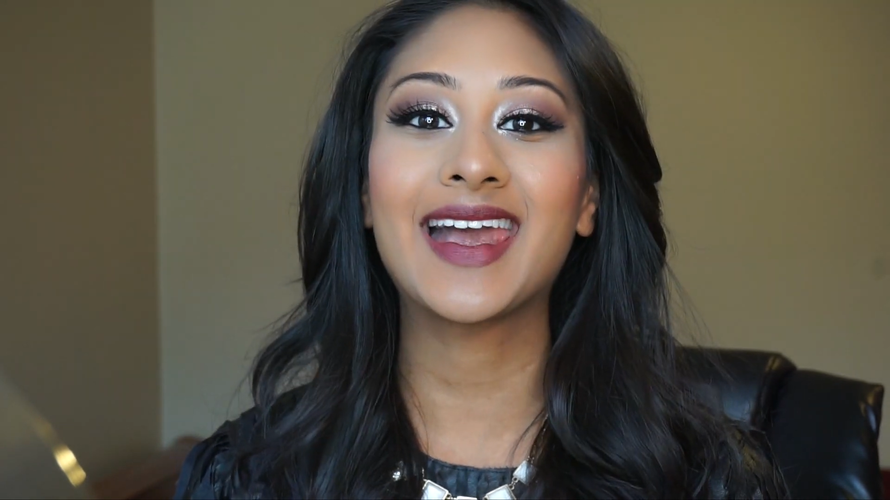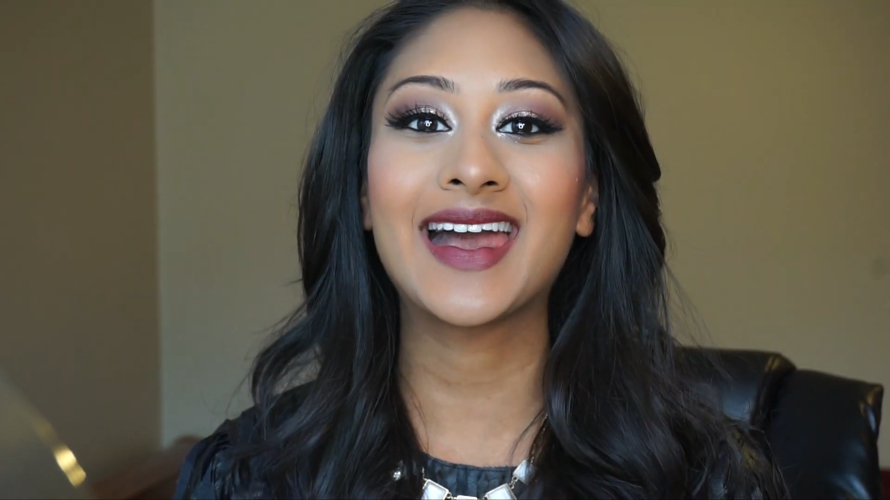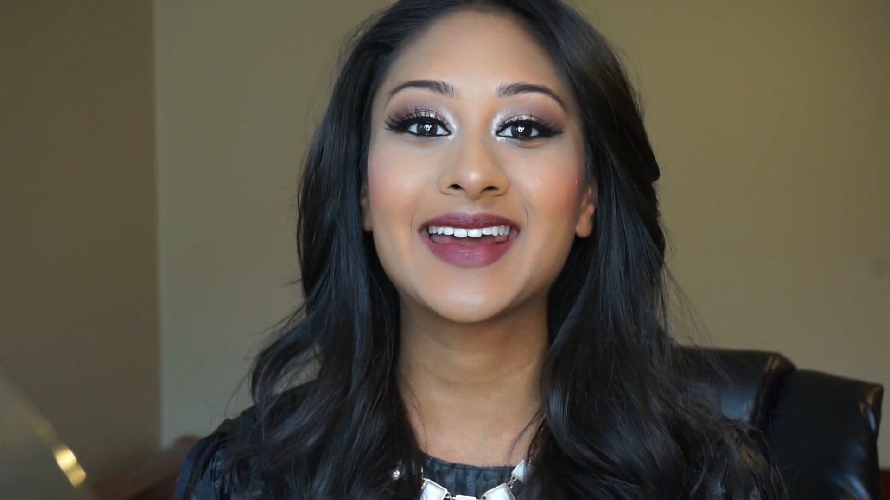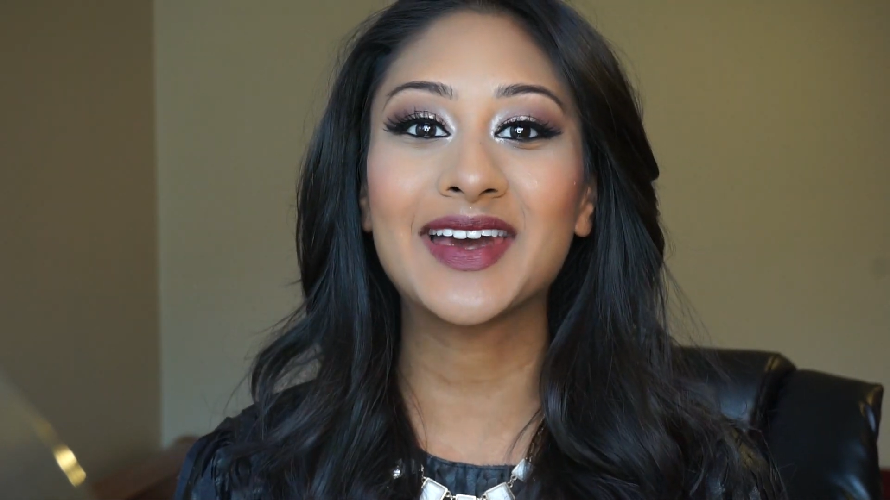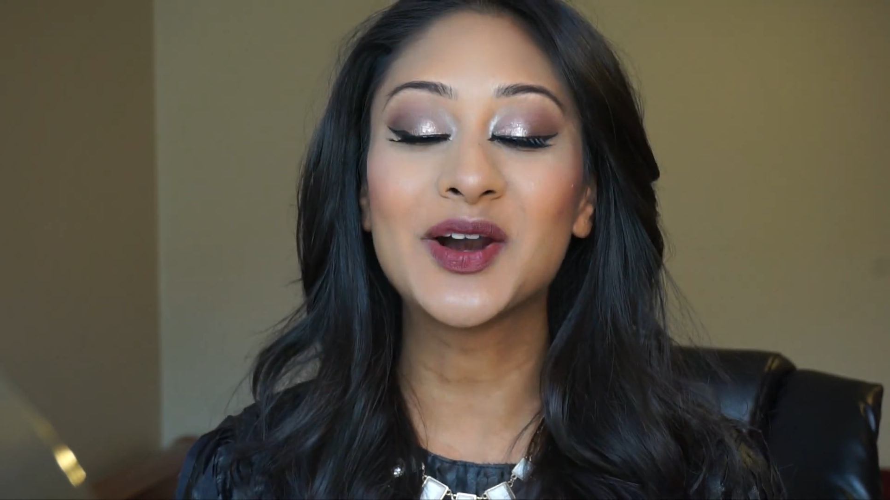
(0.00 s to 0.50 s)

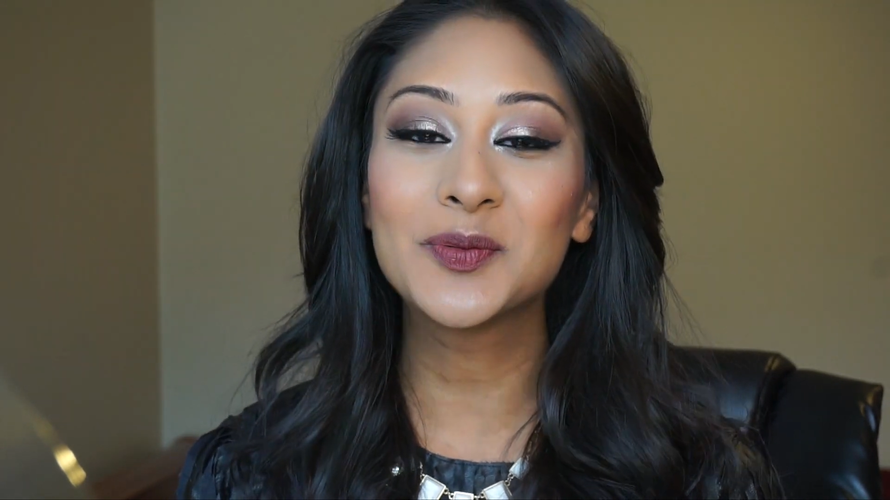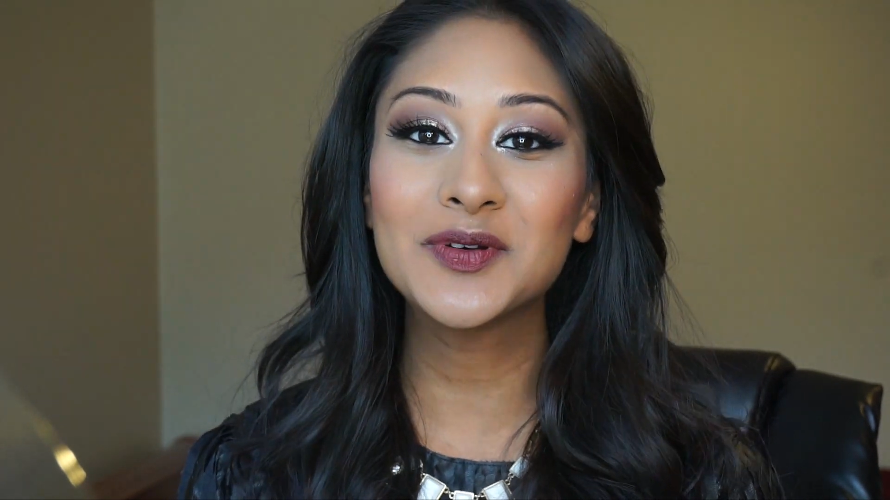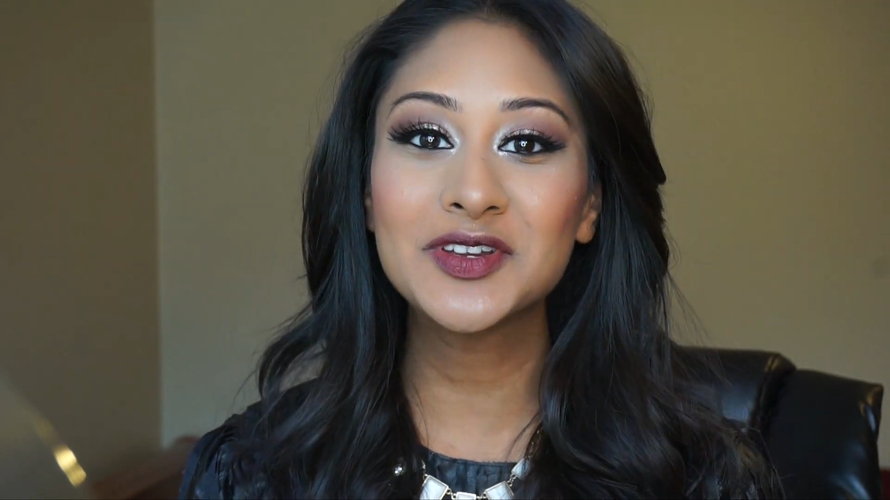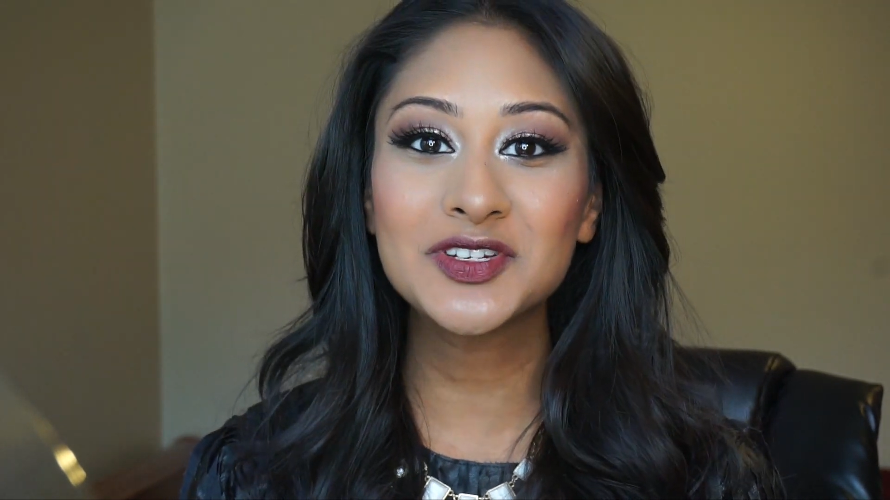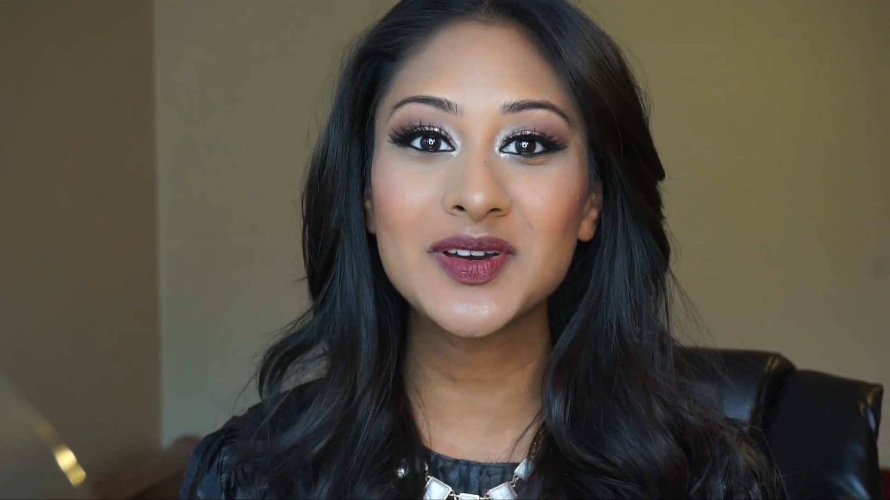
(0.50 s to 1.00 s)
and I hope
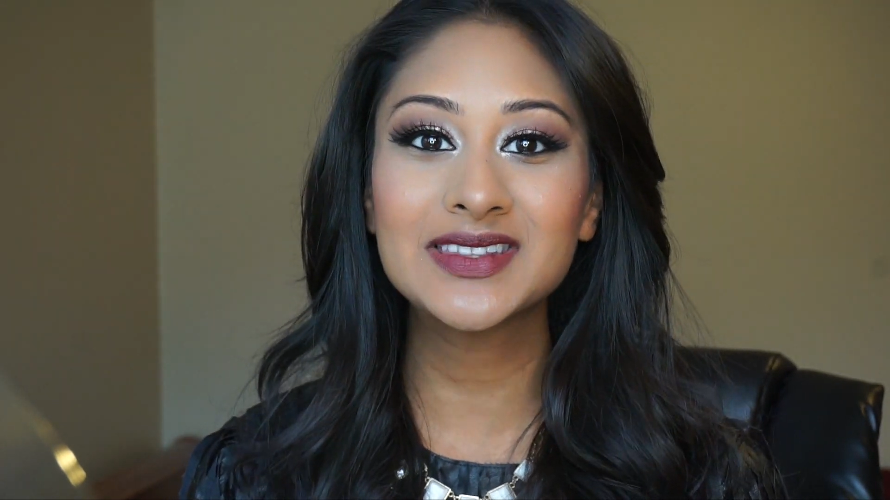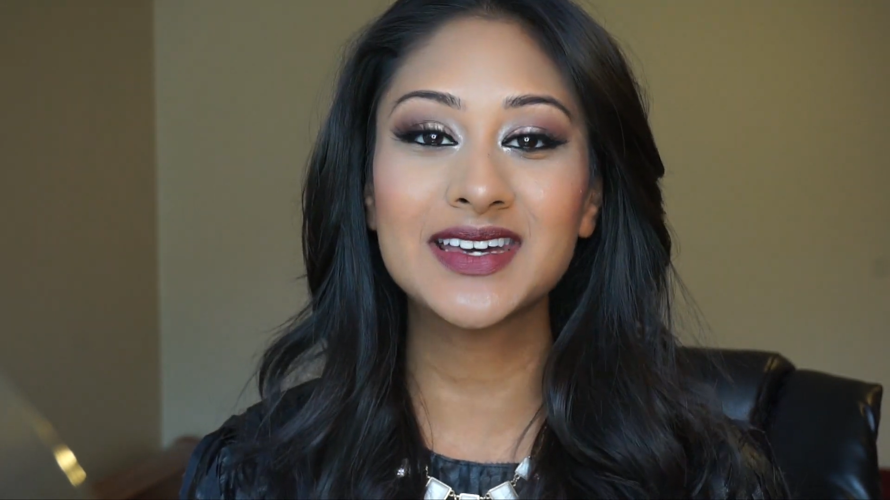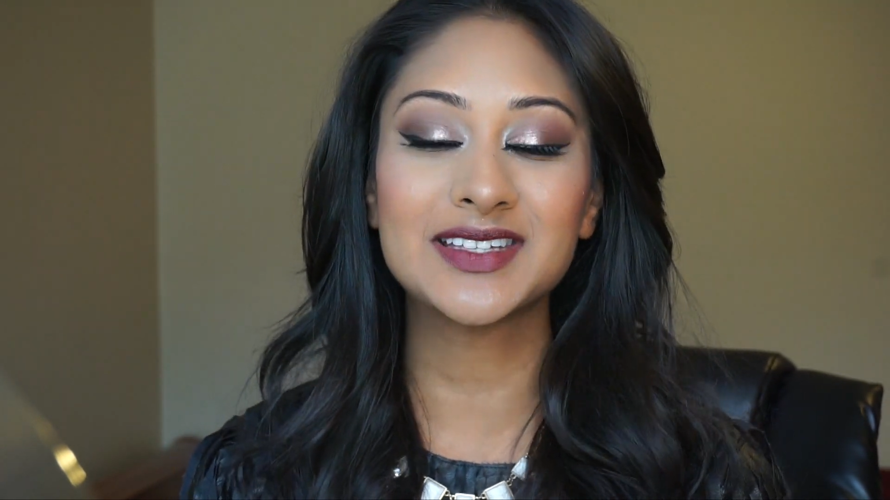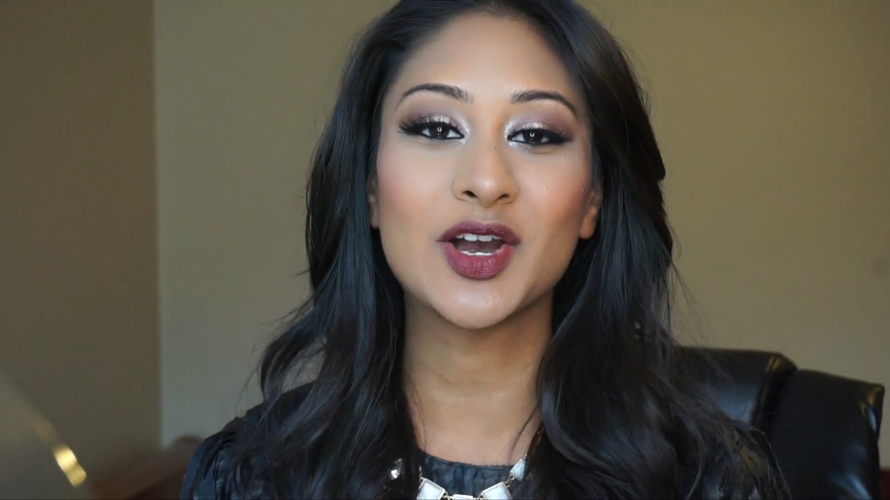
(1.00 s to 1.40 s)
you enjoyed this.